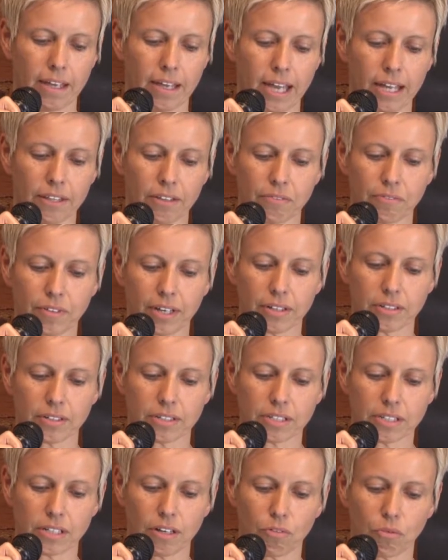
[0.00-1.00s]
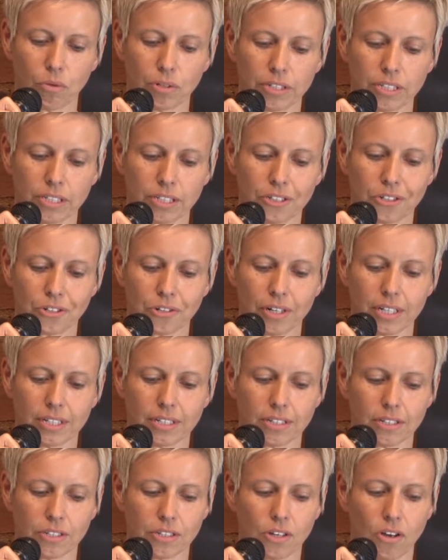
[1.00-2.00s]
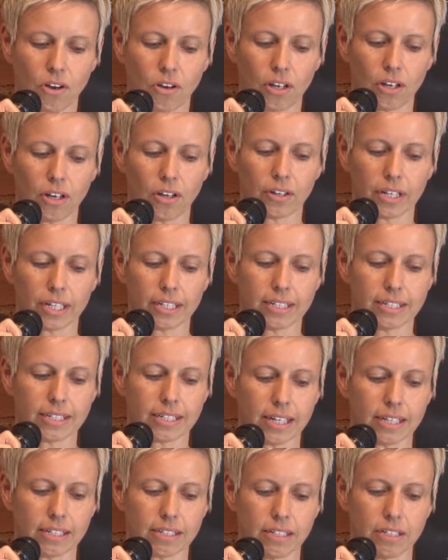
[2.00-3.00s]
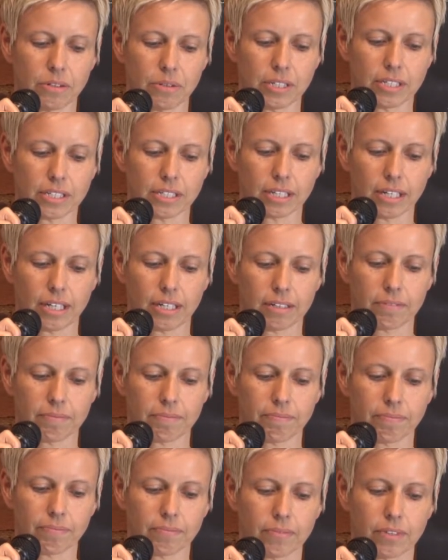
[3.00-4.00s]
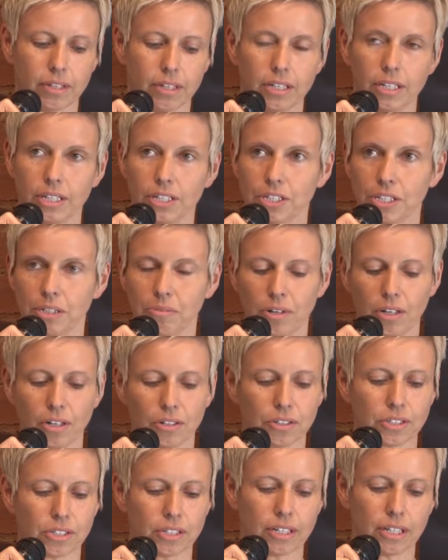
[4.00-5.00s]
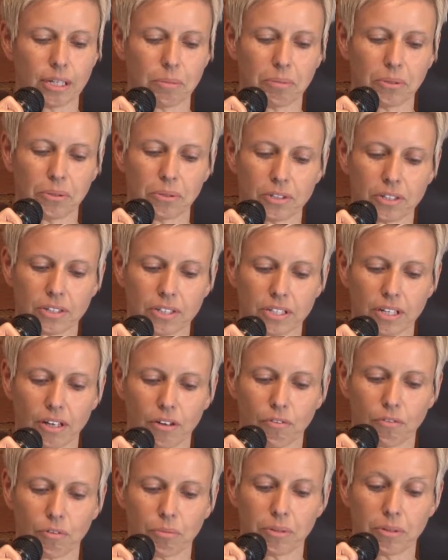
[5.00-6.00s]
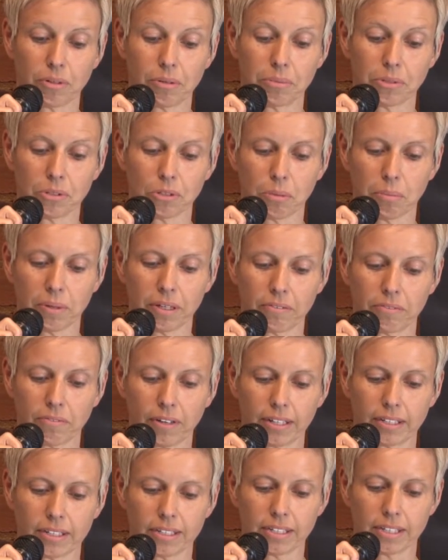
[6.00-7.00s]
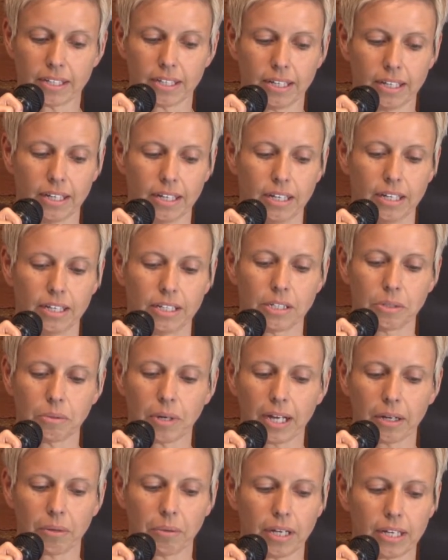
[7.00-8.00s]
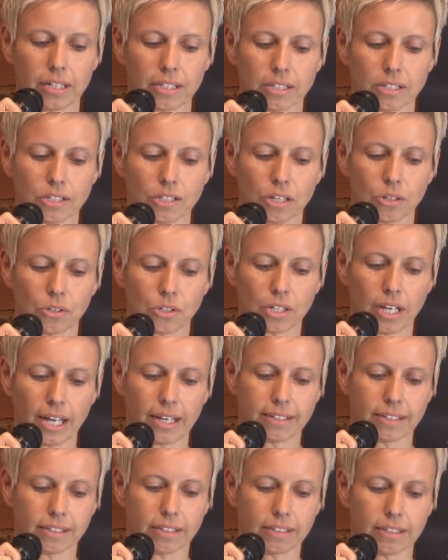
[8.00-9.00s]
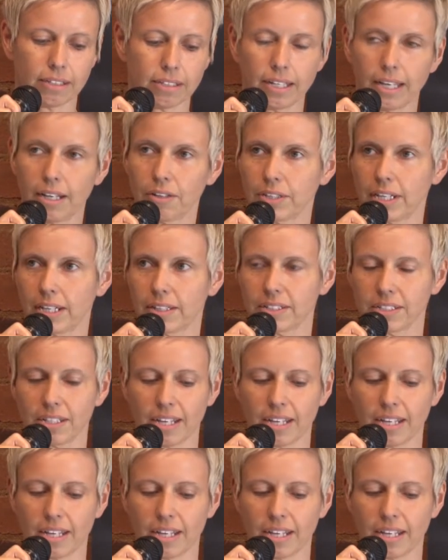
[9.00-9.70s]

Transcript: Heather found herself wanting to trace her tongue along it and taste Louis' skin. She reluctantly pulled herself from her absorbing fantasy to acquiesce to social etiquette and held out